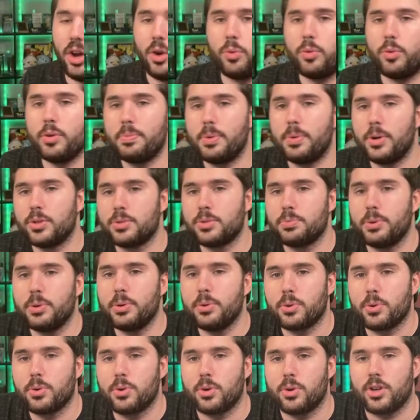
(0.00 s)
We post
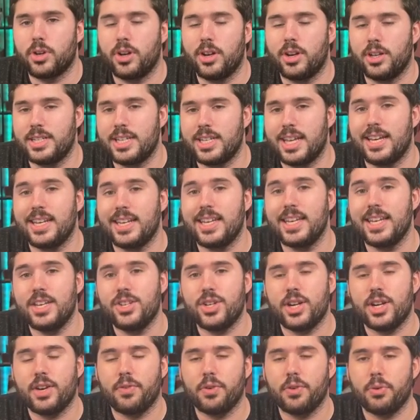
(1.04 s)
pre-recorded content
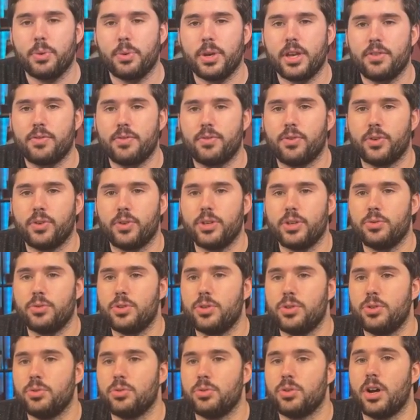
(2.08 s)
each and every week for you
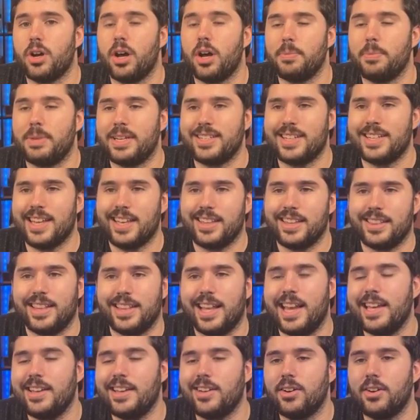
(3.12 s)
to comment and
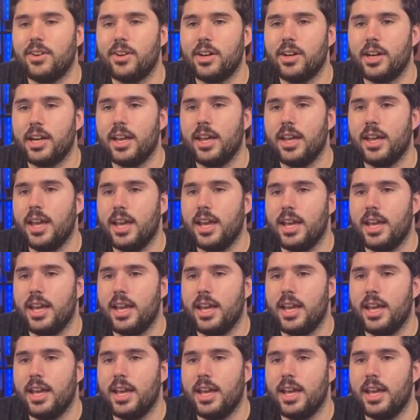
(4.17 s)
like on.